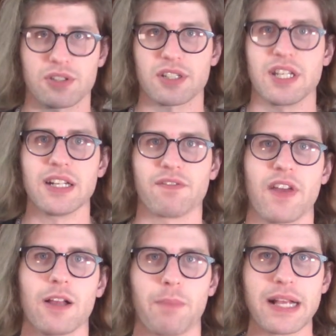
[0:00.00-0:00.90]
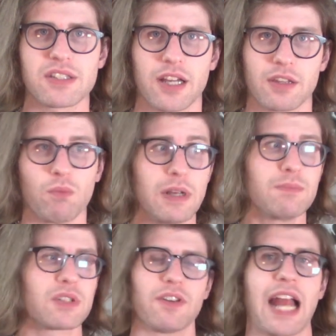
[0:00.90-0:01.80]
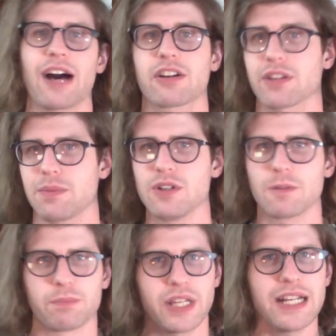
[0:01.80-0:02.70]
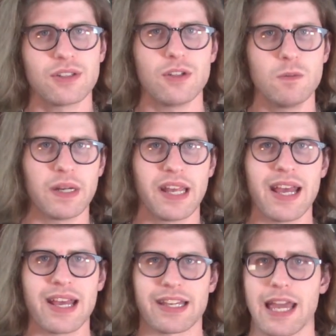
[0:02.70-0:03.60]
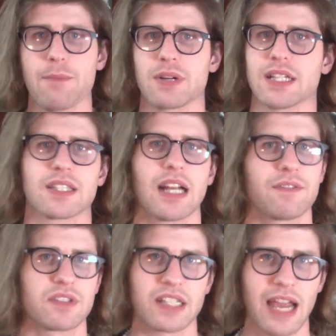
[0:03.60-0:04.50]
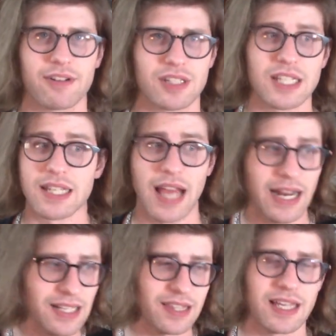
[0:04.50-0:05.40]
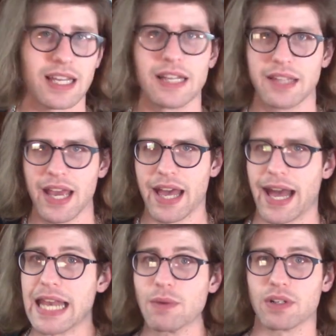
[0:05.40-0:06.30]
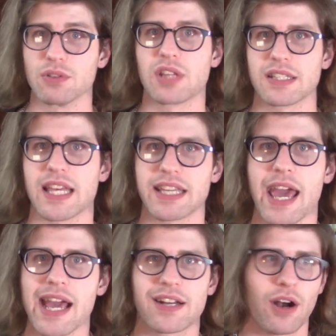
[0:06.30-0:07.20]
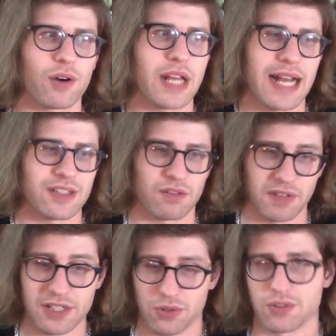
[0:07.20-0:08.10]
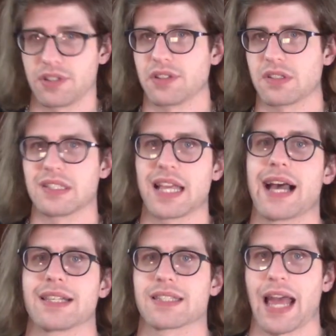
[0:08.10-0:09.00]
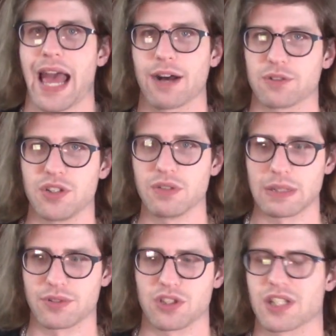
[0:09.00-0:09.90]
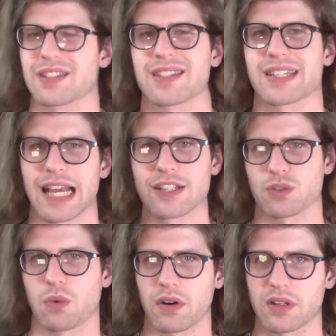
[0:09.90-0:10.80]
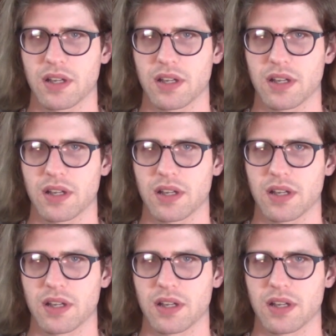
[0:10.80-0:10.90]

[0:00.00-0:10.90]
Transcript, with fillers: succeed and fail based on the whims of an algorithm you can play to, but can't predict enough to guarantee anything, and anyone who says they can already has the resources to test how to, and it was just guesswork.